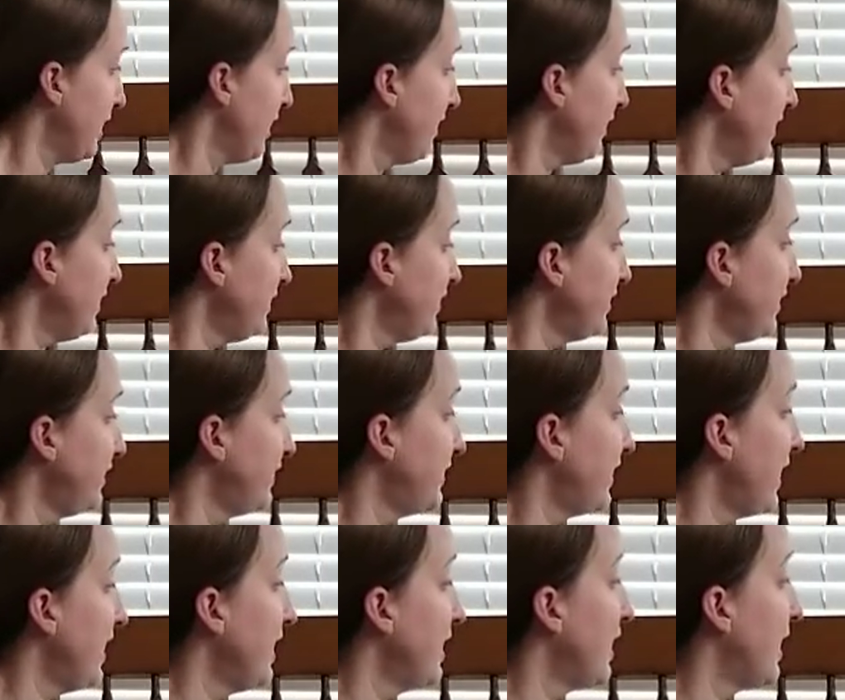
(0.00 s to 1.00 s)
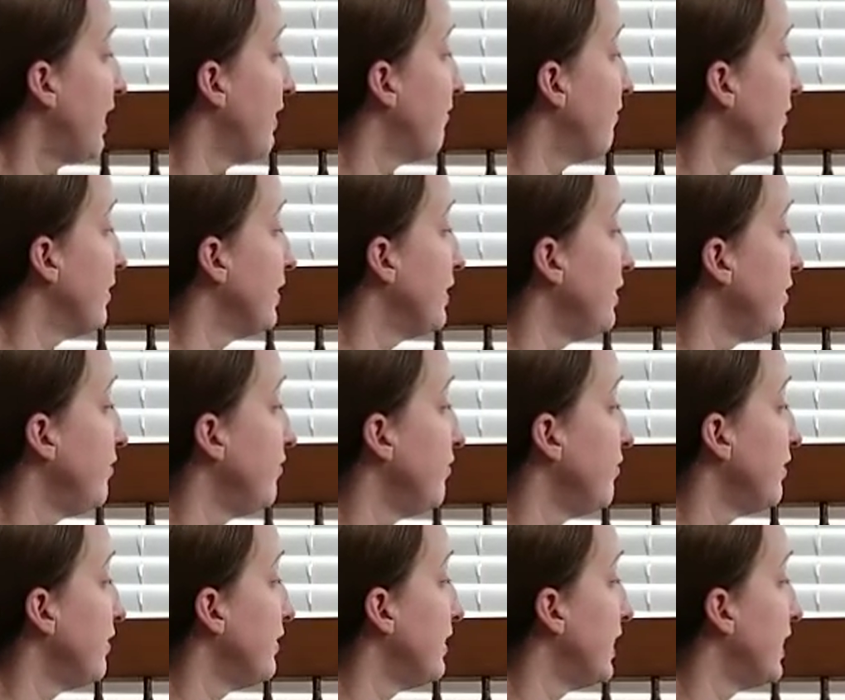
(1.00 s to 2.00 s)
Let's just say I want to do
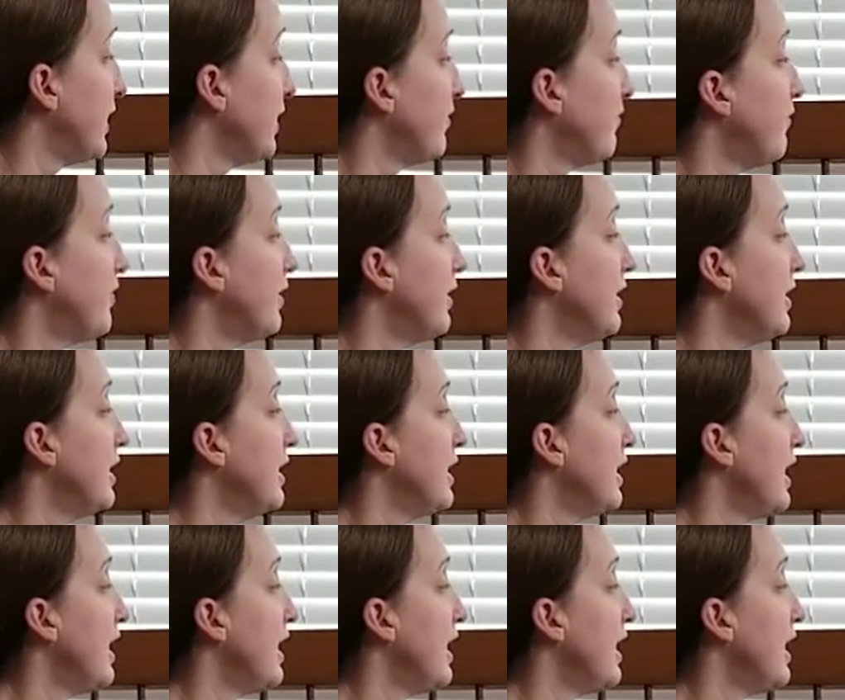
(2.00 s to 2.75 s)
-1